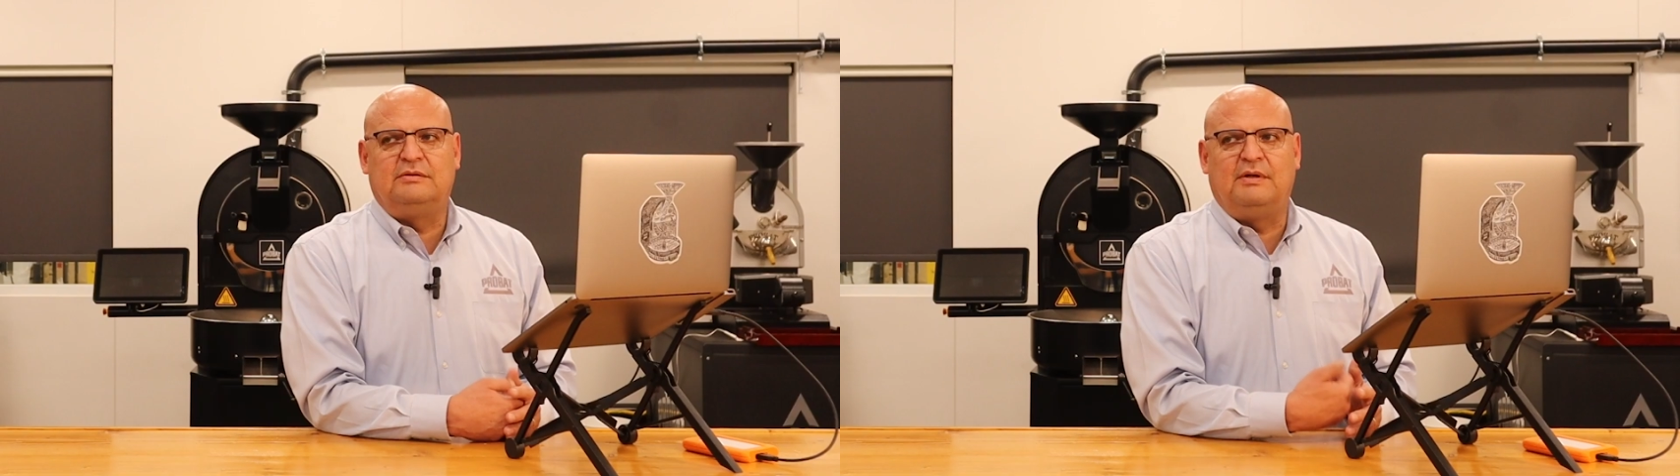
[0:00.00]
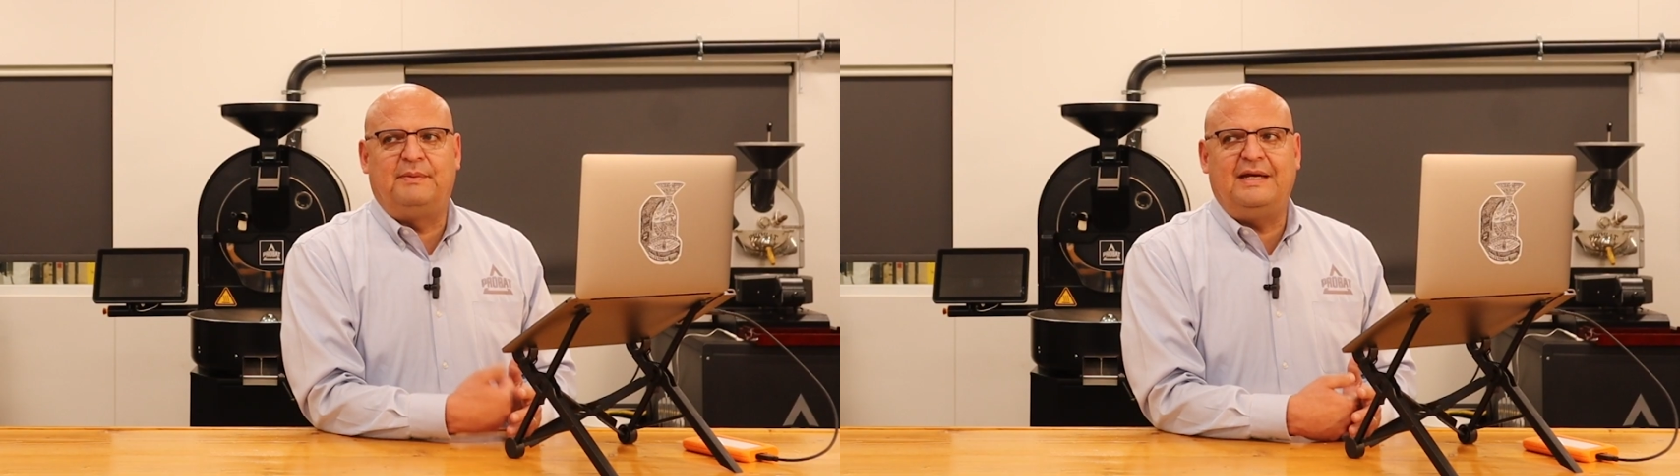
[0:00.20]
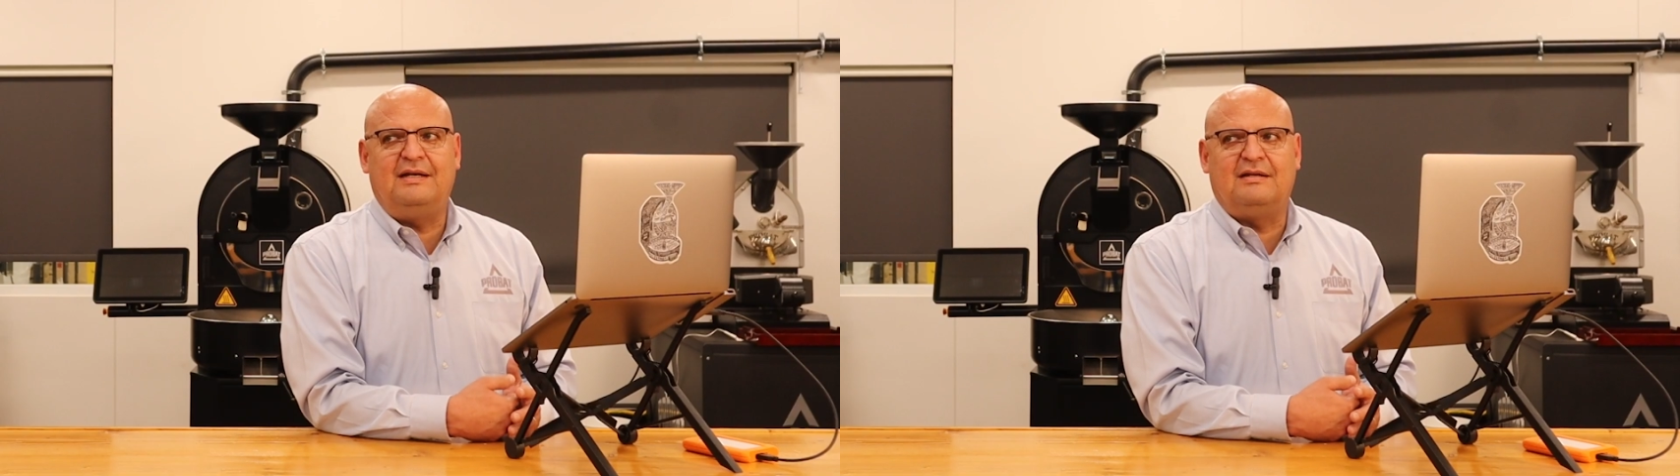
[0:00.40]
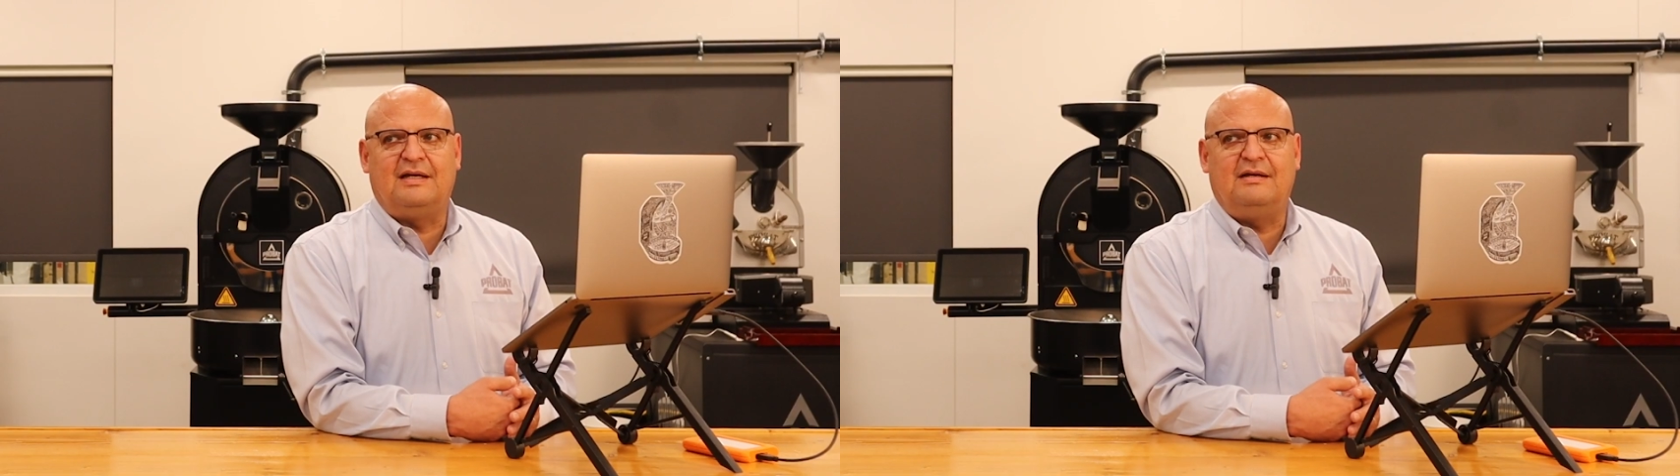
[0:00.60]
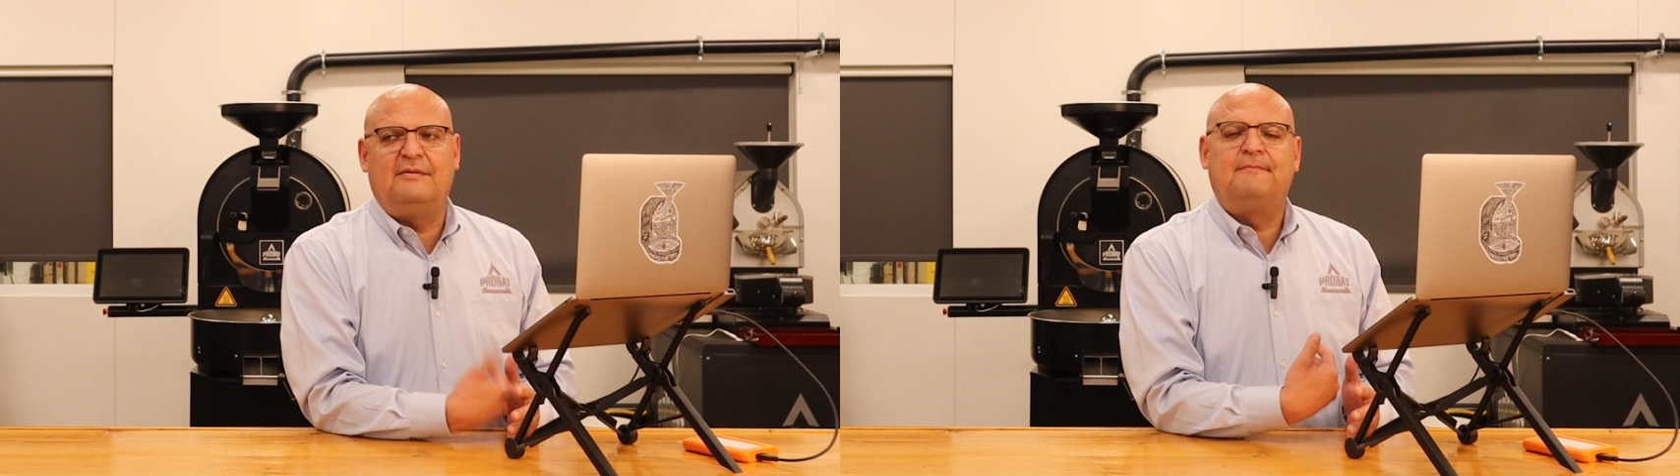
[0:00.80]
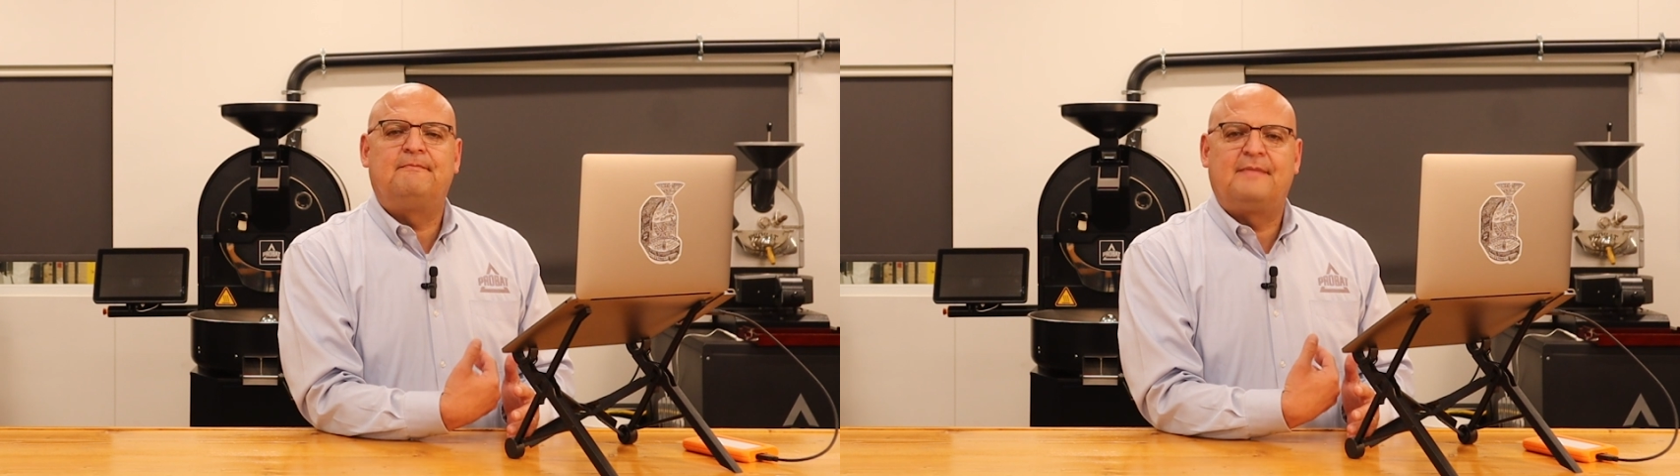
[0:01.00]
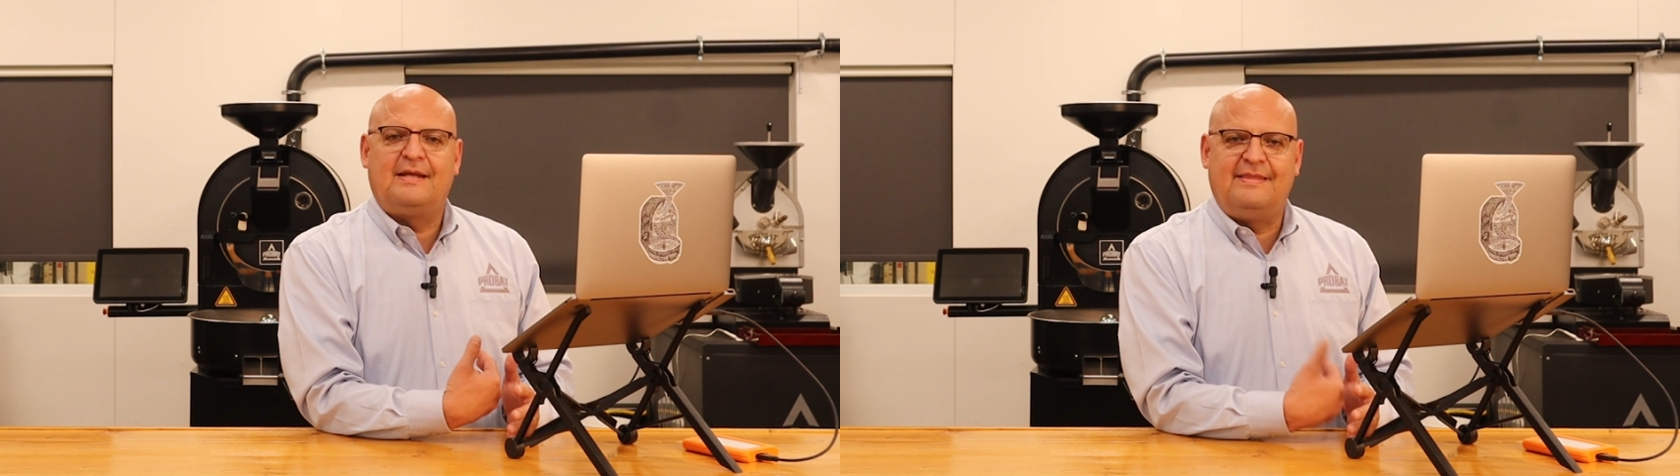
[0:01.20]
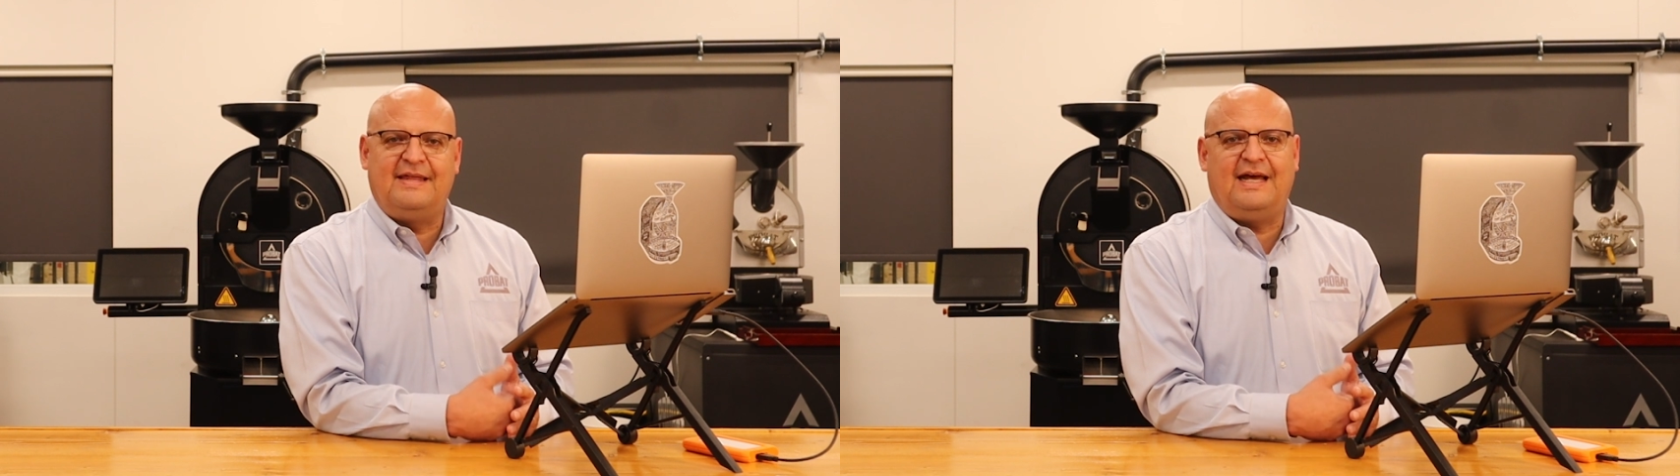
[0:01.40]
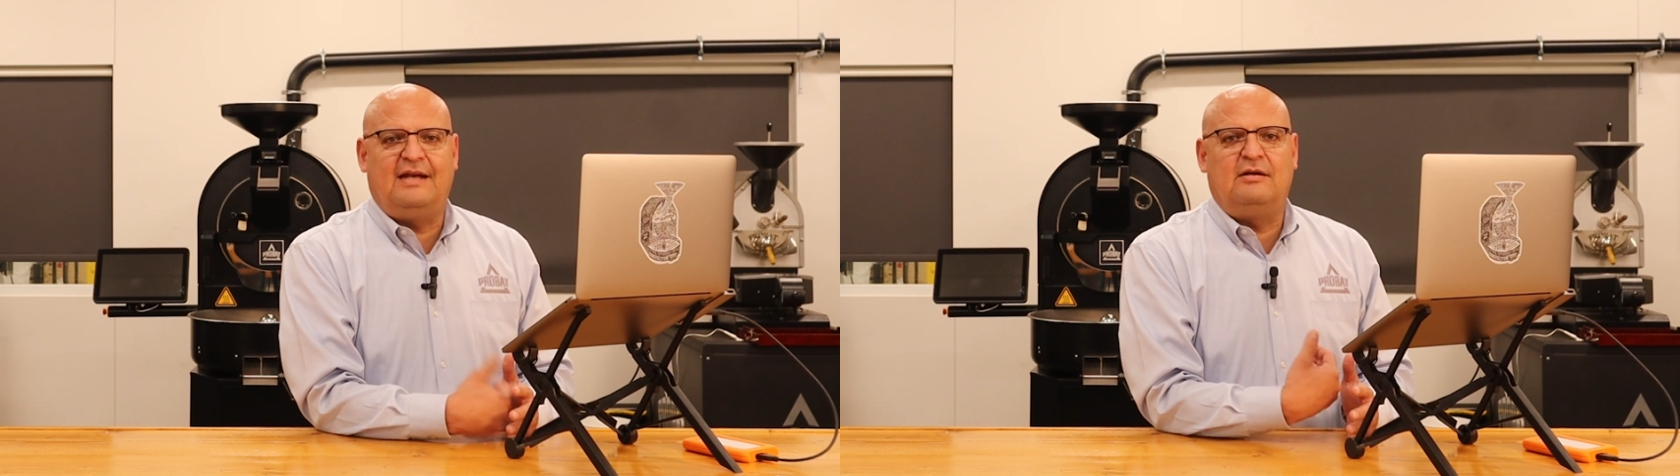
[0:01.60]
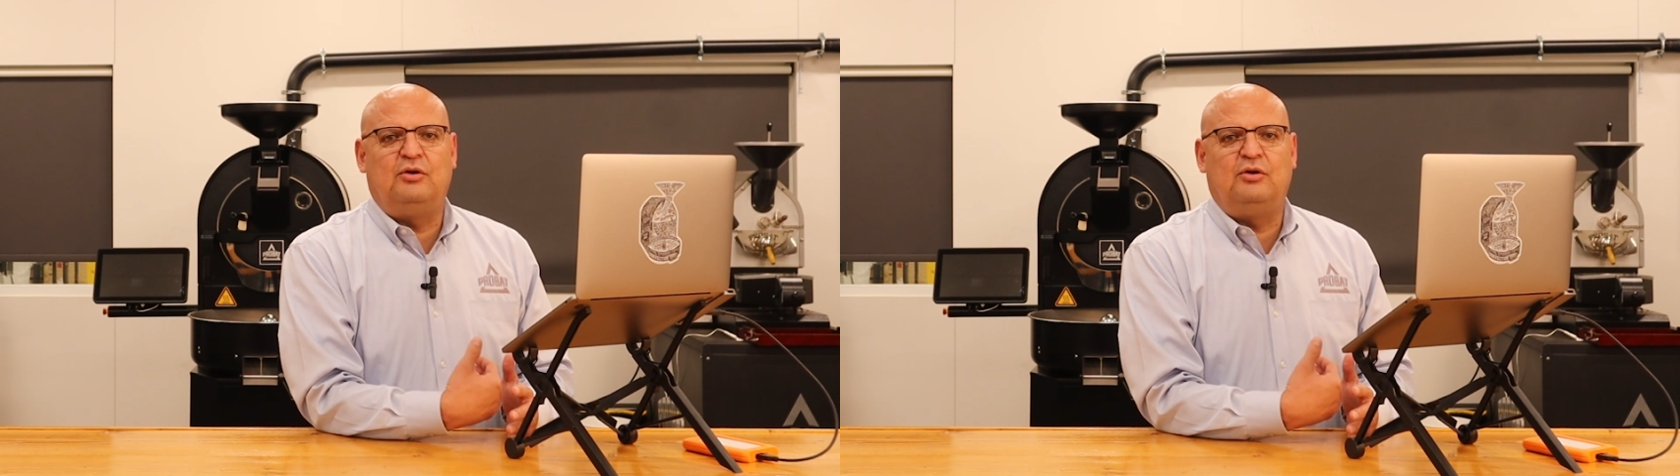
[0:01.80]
repeatedly, then